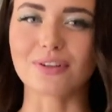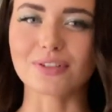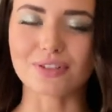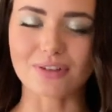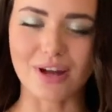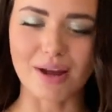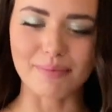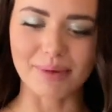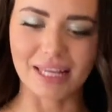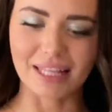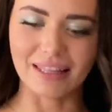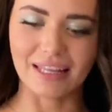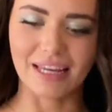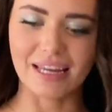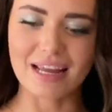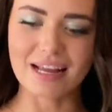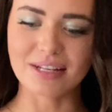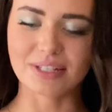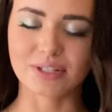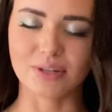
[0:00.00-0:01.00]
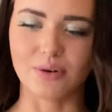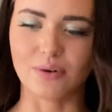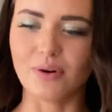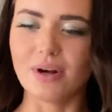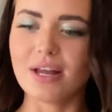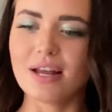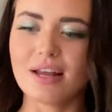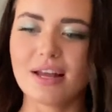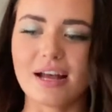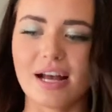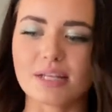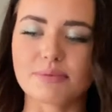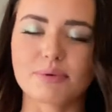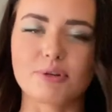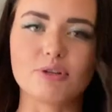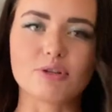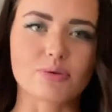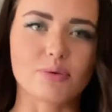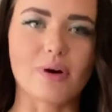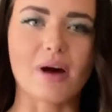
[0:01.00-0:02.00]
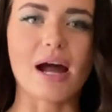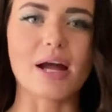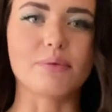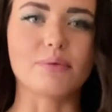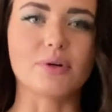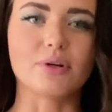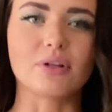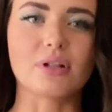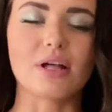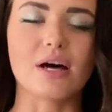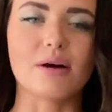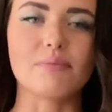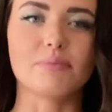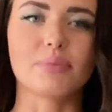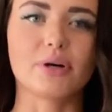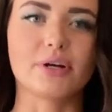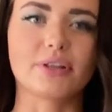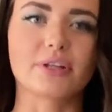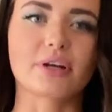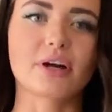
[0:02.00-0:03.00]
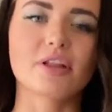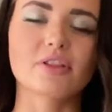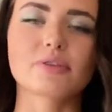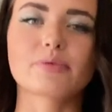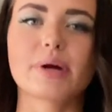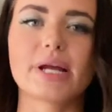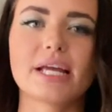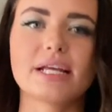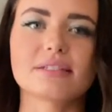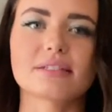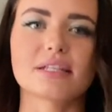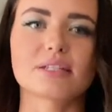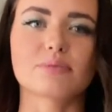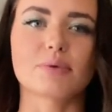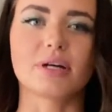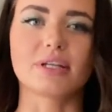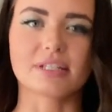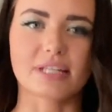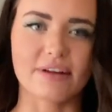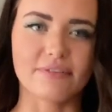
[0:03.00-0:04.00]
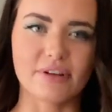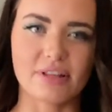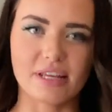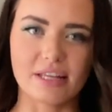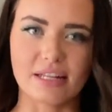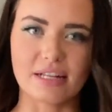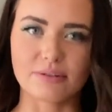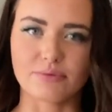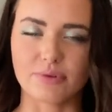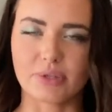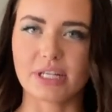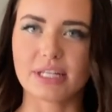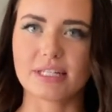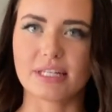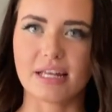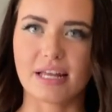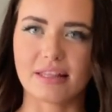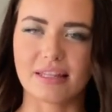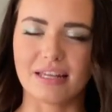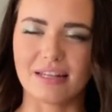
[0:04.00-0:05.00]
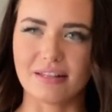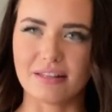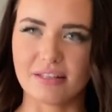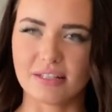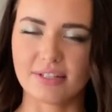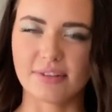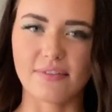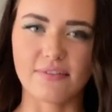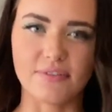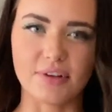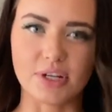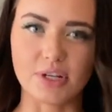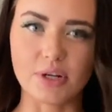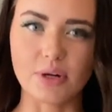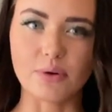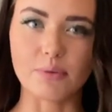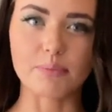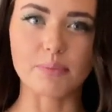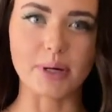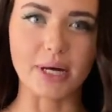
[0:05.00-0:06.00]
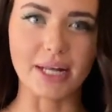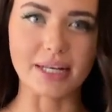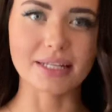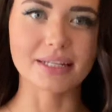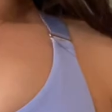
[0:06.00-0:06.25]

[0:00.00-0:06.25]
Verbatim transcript: also coming in leggings, so as per usual, I will um, put the colorways as well as everything that is releasing at the end of this video, but